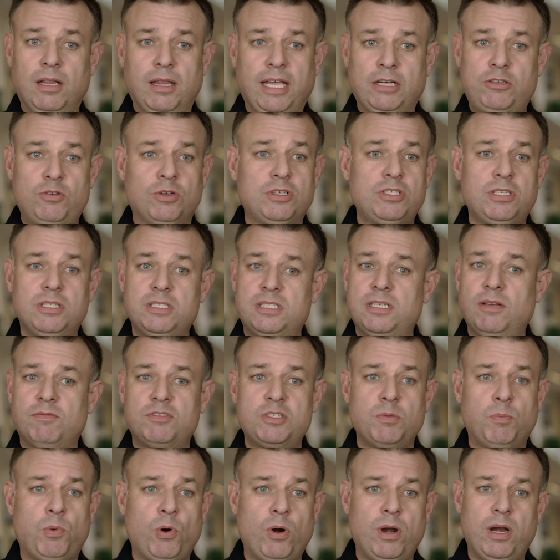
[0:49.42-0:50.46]
Electricians have
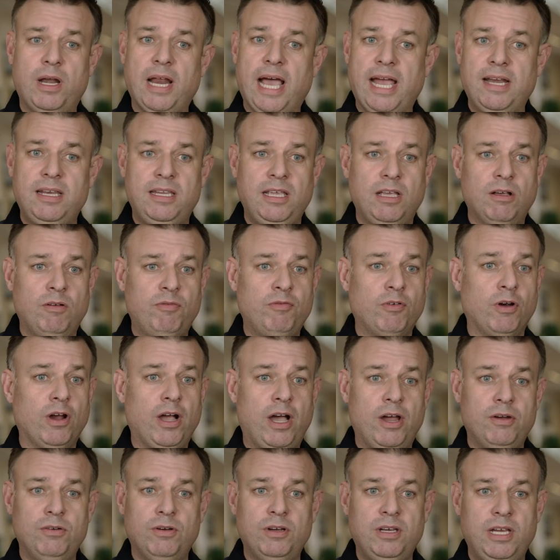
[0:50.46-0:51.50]
supported IDEAL for
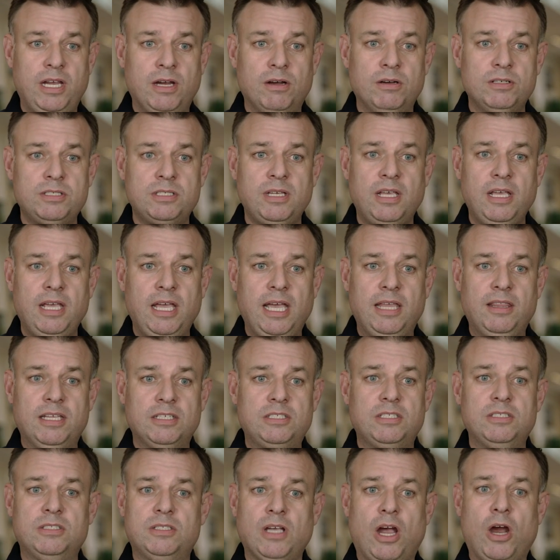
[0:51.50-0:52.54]
100 years, and
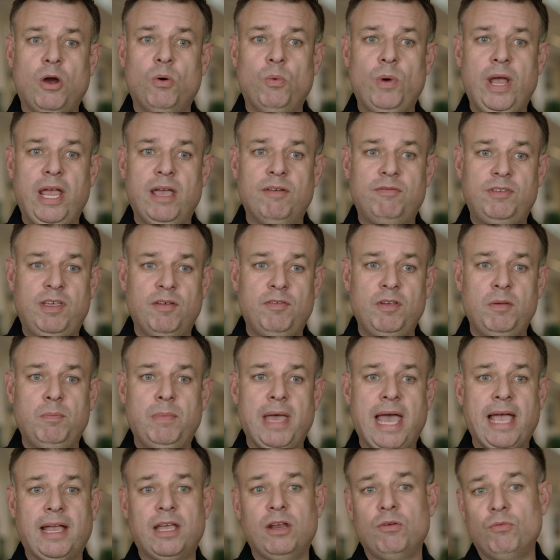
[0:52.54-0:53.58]
this is our way of giving
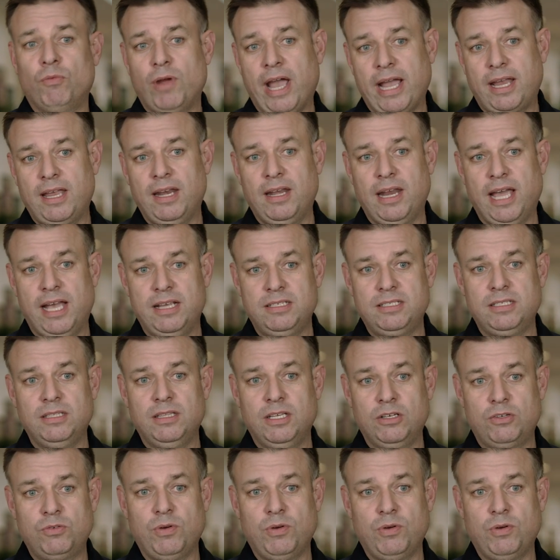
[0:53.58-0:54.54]
back and recognizing the